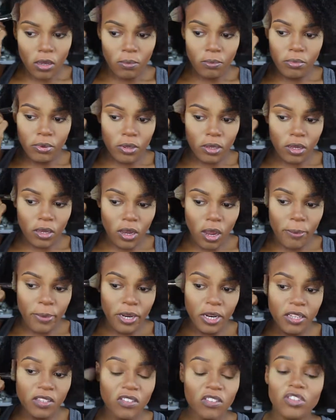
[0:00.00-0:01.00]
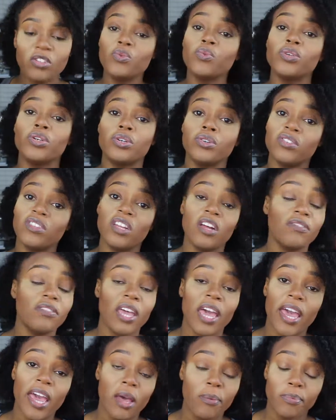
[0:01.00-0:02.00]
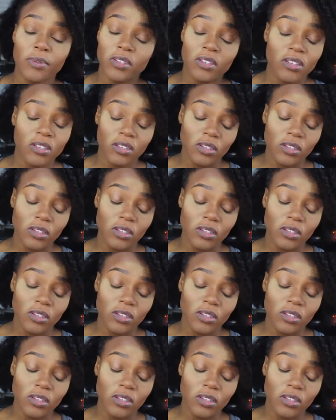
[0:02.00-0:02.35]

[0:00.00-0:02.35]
but I mean, this is the real stuff that happens.